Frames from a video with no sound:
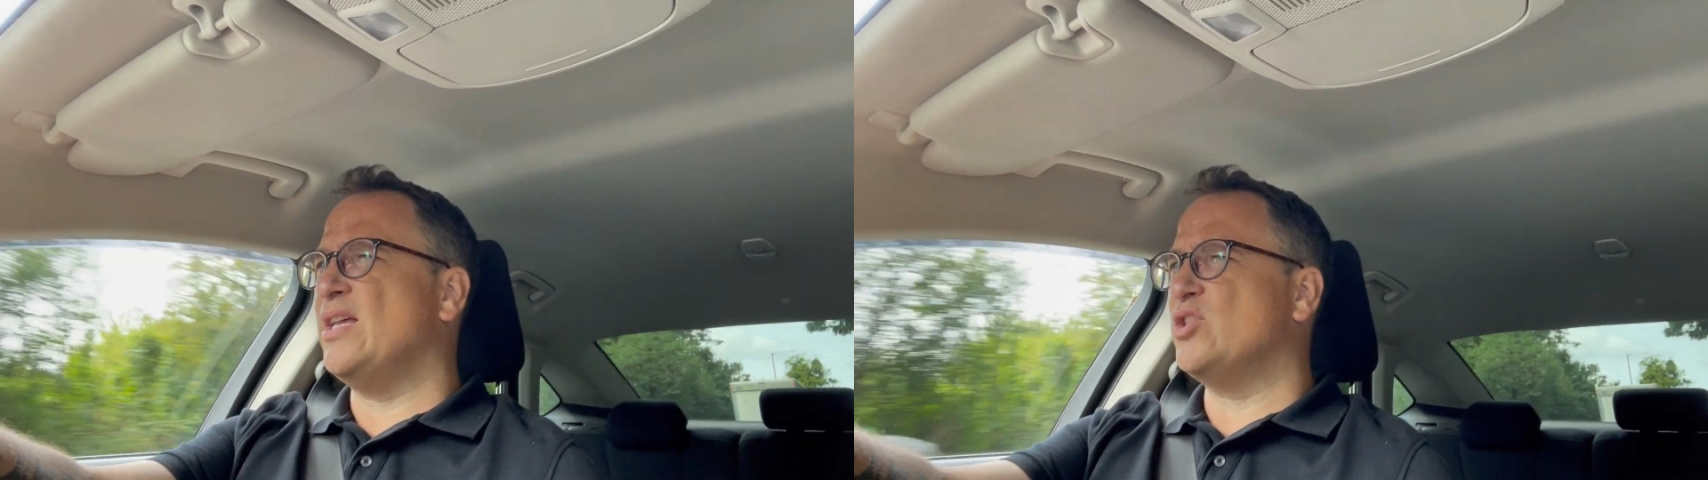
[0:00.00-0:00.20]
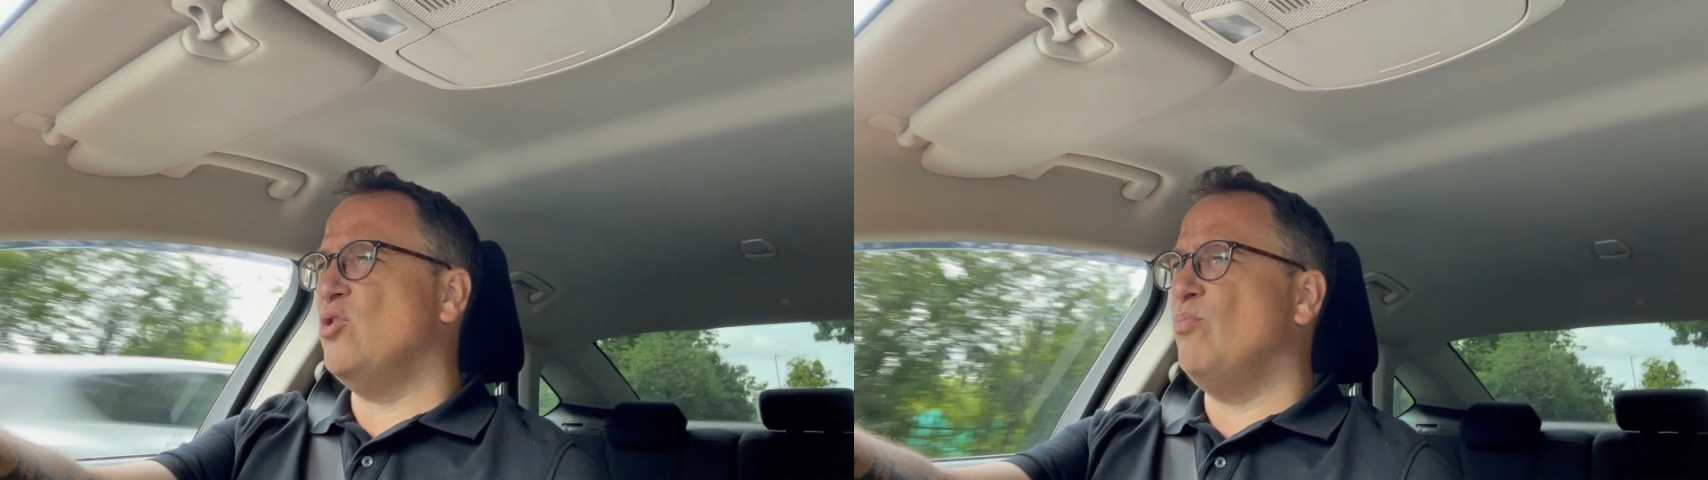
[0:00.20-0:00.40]

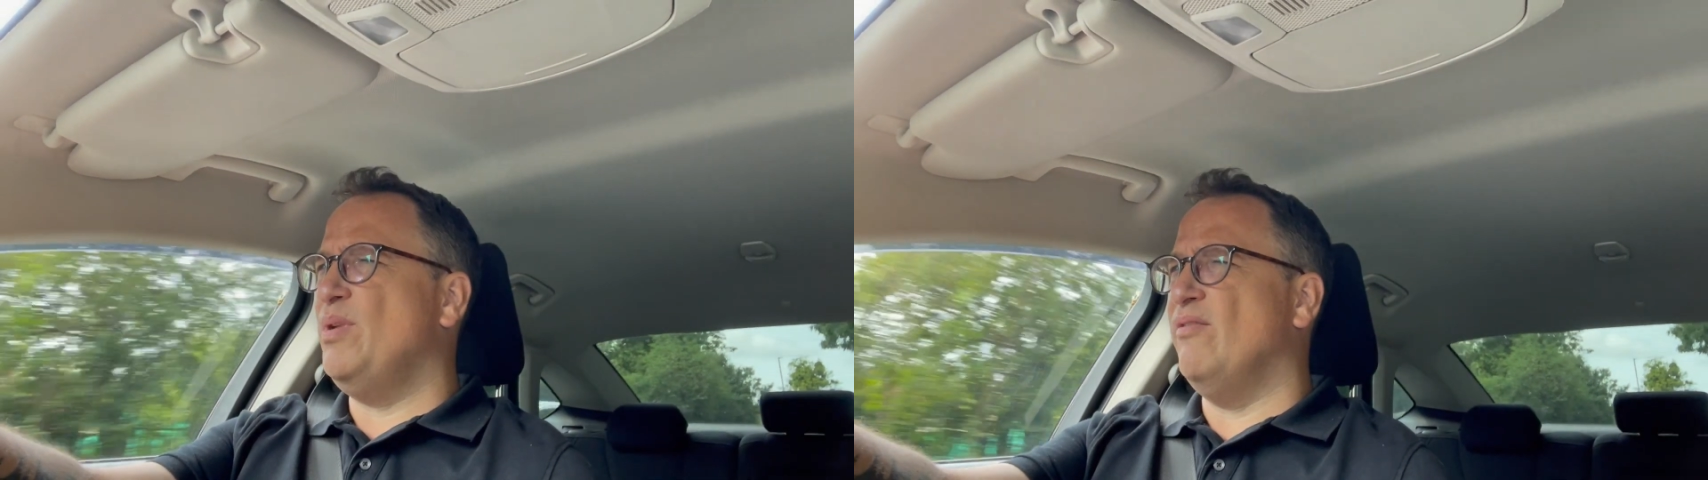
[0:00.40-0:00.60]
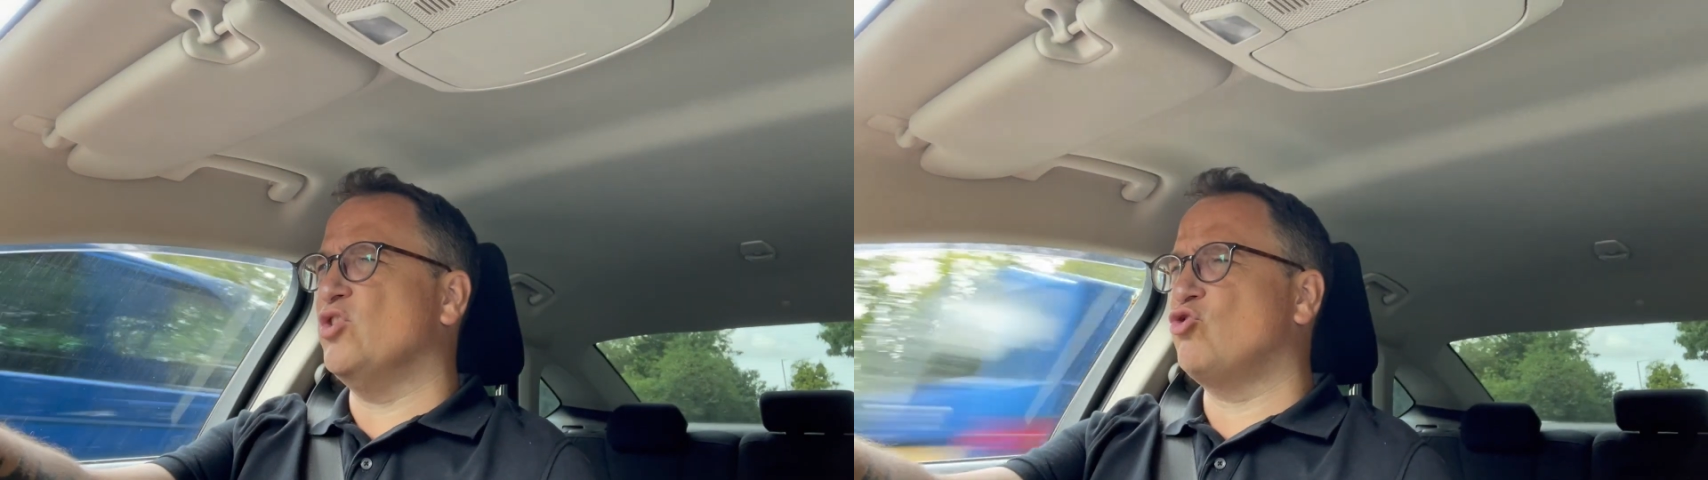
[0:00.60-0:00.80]
So a bit
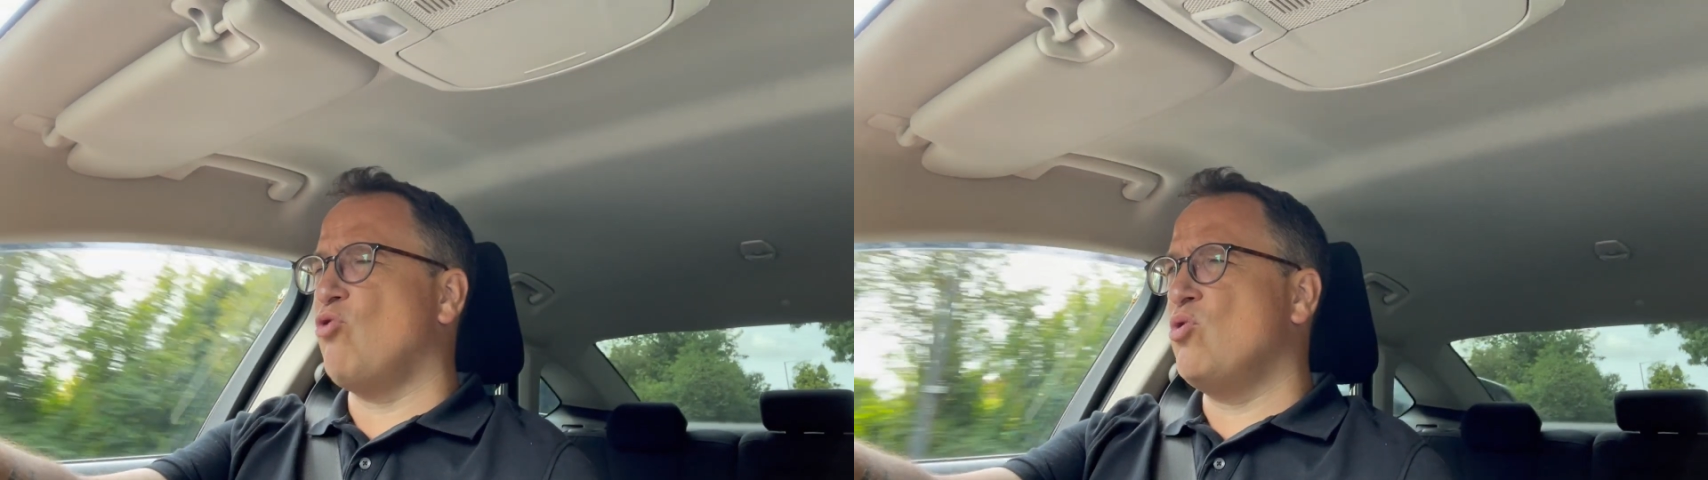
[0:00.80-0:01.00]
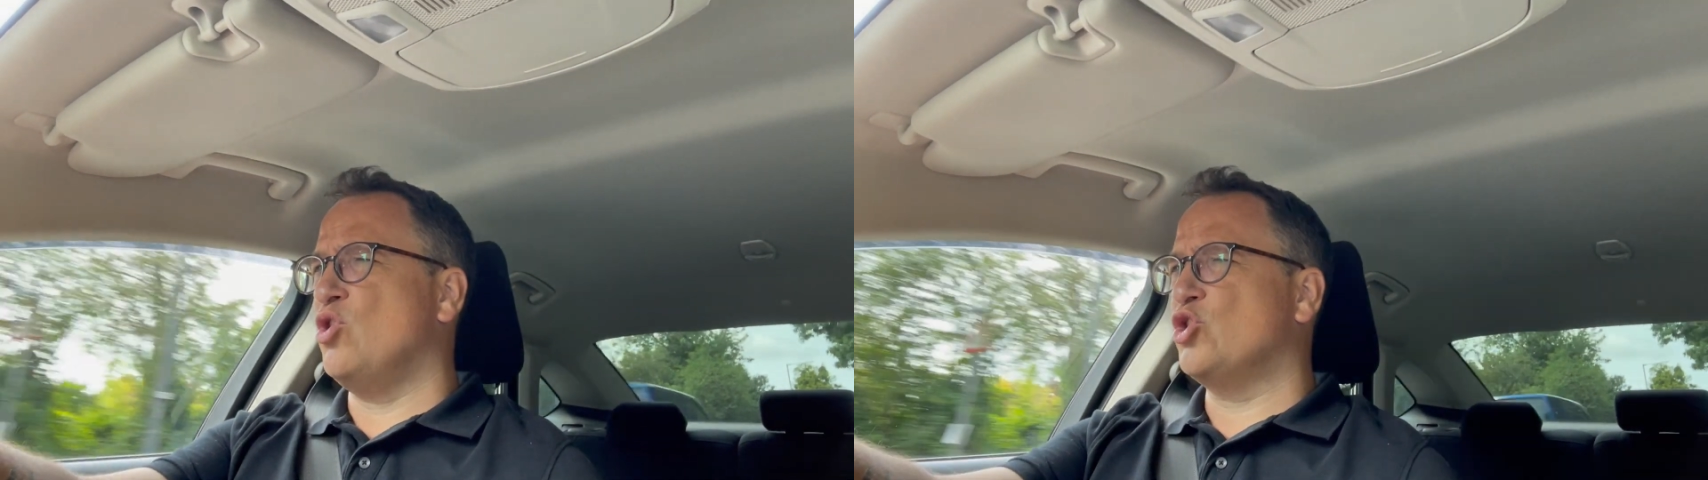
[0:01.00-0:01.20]
of a stronger